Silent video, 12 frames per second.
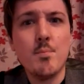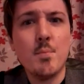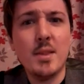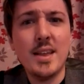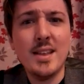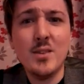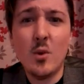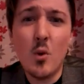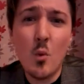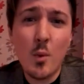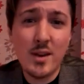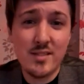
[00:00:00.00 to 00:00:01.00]
But they're not
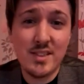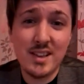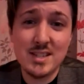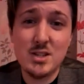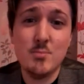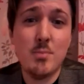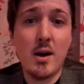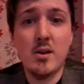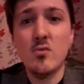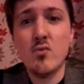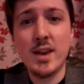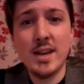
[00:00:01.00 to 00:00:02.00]
always things you buy on
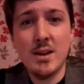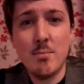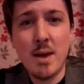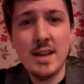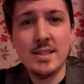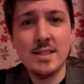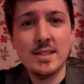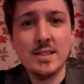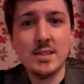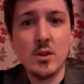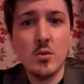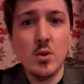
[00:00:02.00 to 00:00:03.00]
a regular basis.
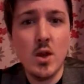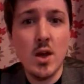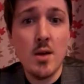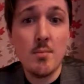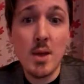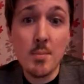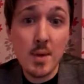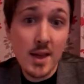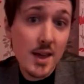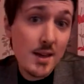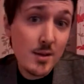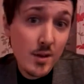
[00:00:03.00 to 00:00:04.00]
So
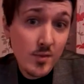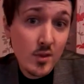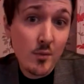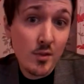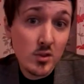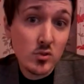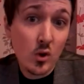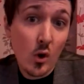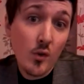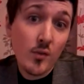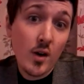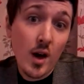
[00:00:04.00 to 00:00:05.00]
maybe if something's an
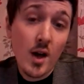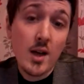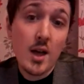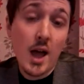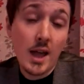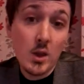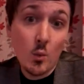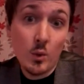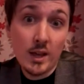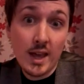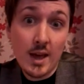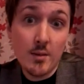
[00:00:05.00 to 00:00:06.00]
offer and you want
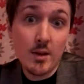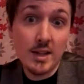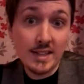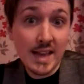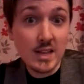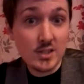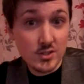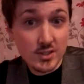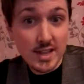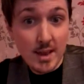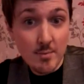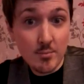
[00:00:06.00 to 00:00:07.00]
to get an extra
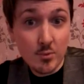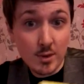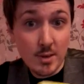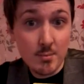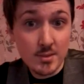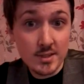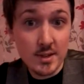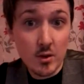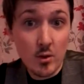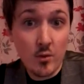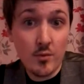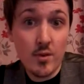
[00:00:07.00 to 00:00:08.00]
10-20%
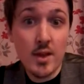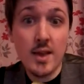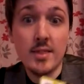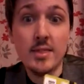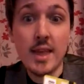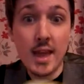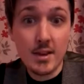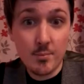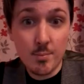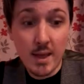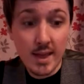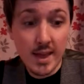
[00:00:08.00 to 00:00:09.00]
off, then
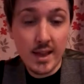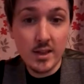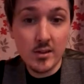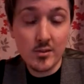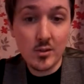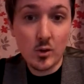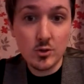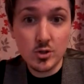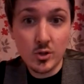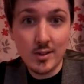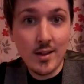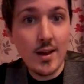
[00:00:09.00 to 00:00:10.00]
pick it in your slots
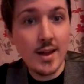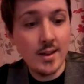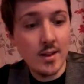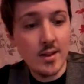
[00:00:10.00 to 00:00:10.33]
online.